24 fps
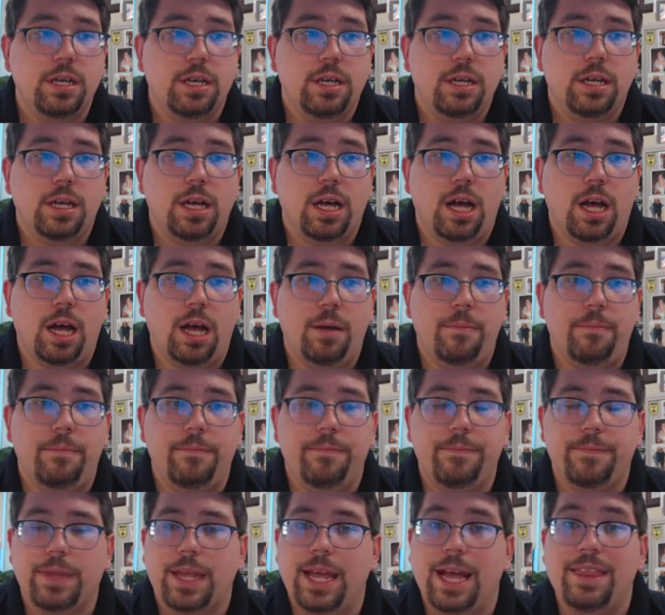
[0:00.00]
Um,
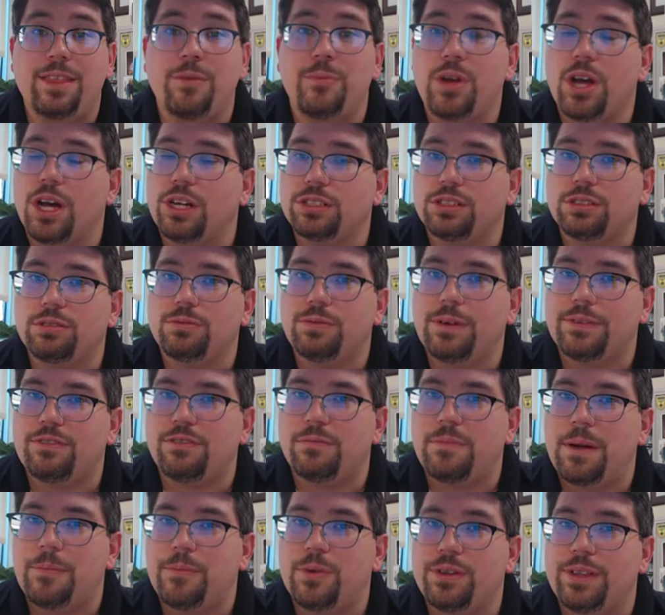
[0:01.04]
and then we also have to
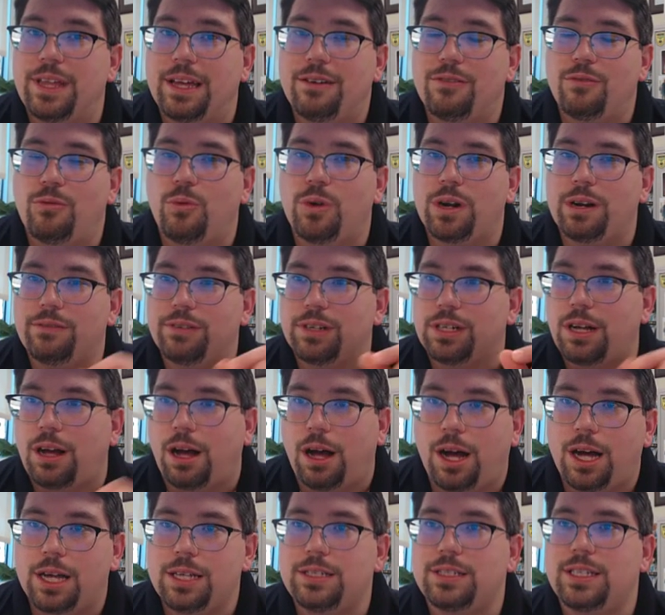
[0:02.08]
remember that whatever
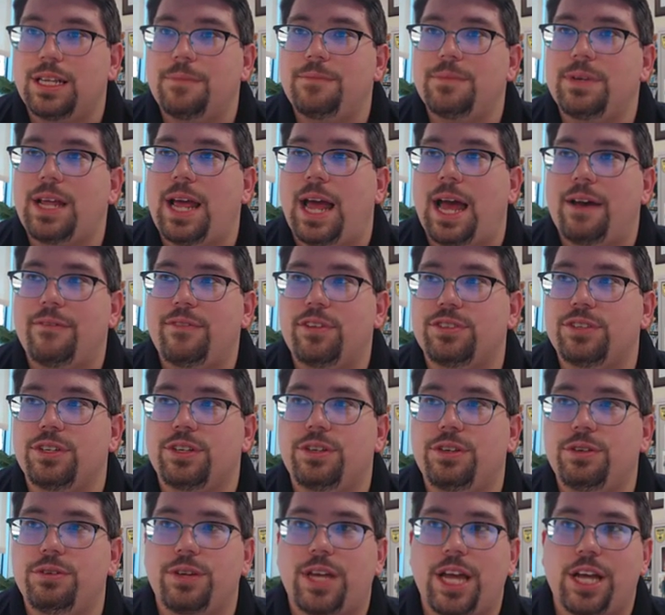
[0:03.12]
caused them to have this acute
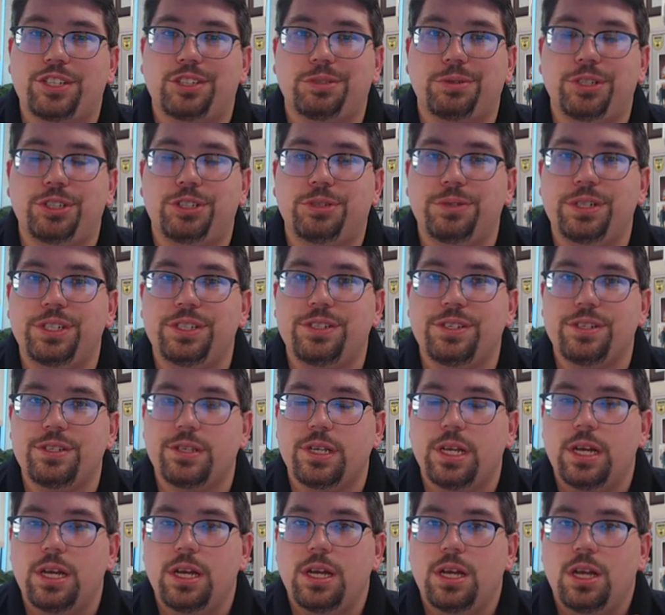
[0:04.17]
gastroenteresis,
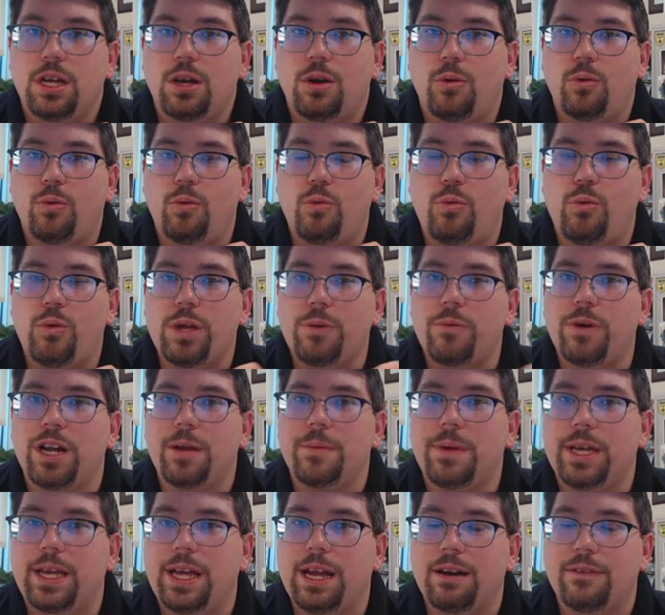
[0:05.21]
we want to be
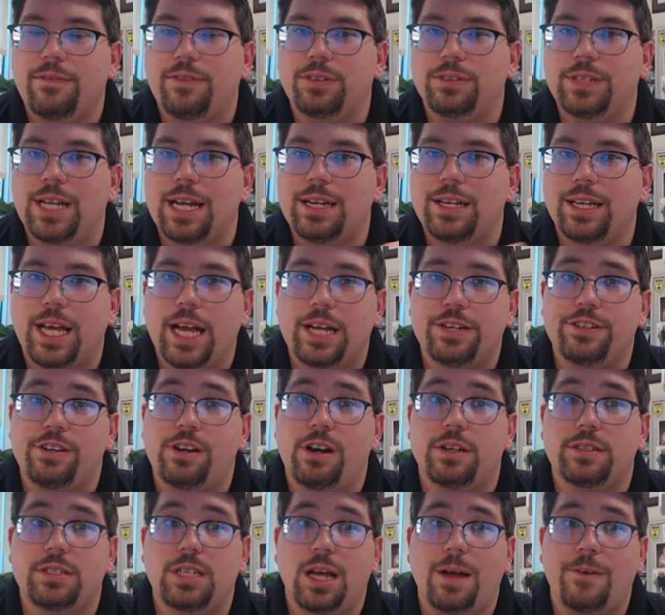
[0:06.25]
careful not to catch it
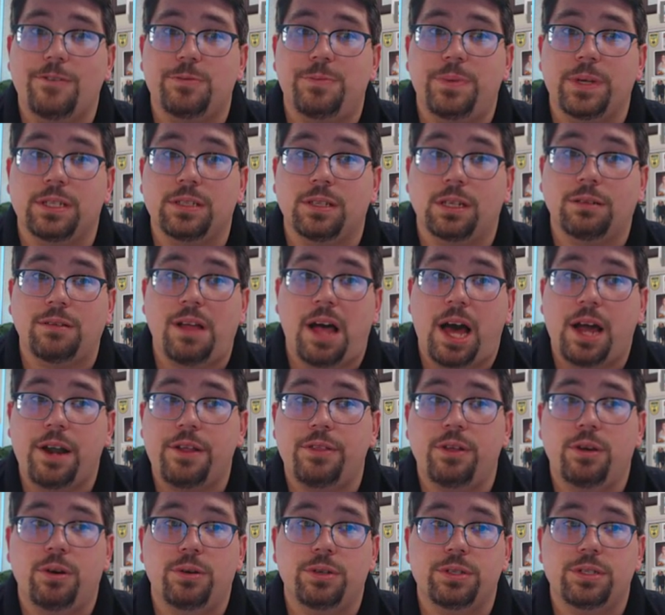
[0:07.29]
ourselves because a lot of
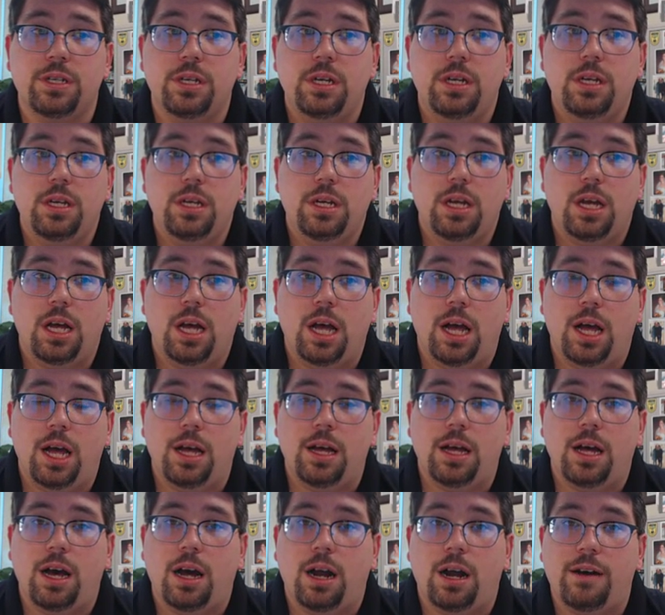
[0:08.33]
those uh,
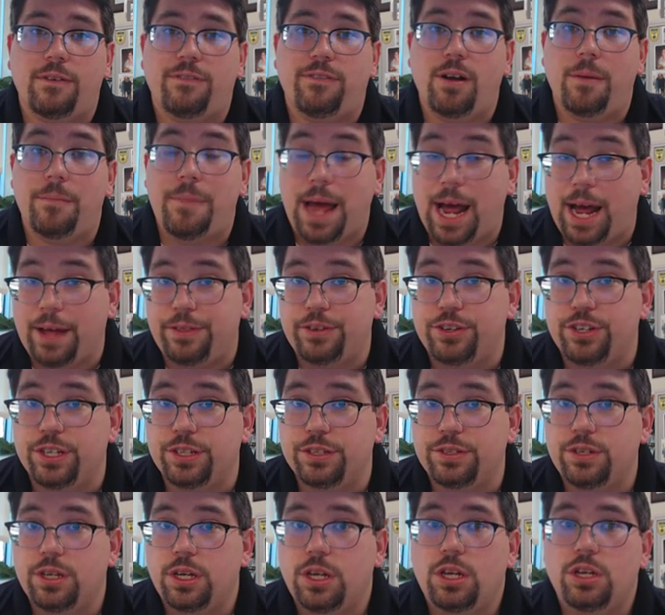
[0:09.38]
are from pathogens.
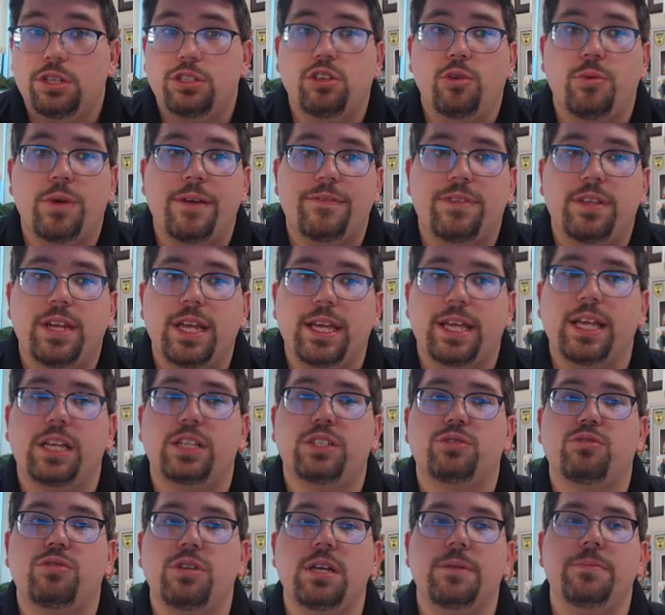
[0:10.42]
So we have to take
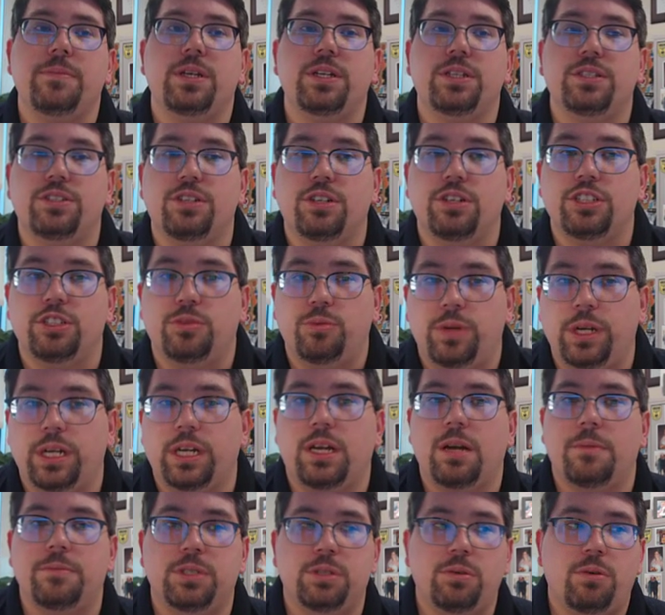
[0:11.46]
extreme concerns when it
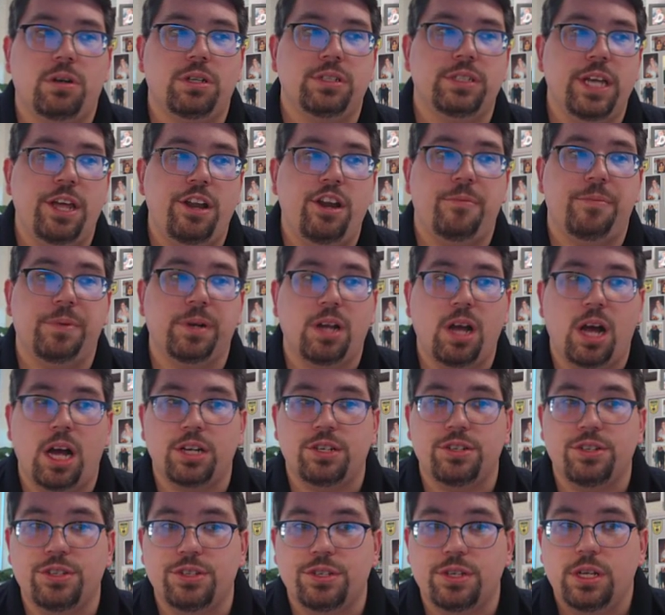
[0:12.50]
comes to our standard
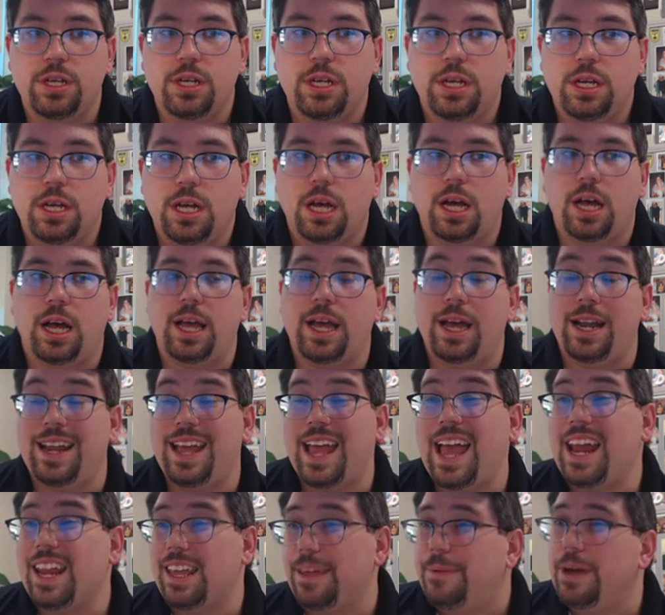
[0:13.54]
precautions uh, and
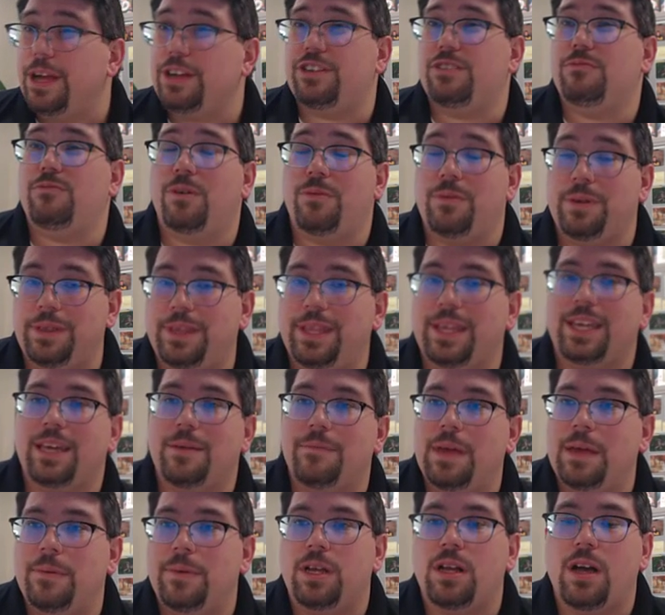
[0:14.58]
any patient where we think it may
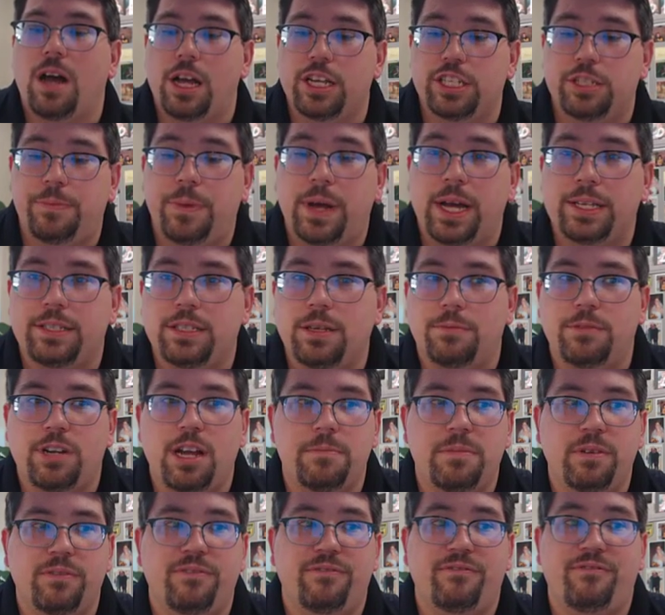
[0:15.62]
be caused by some type
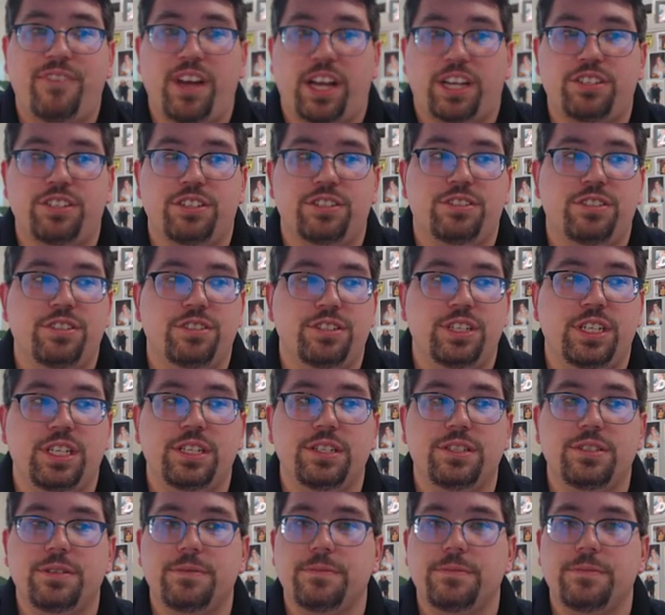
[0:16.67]
of infectious disease.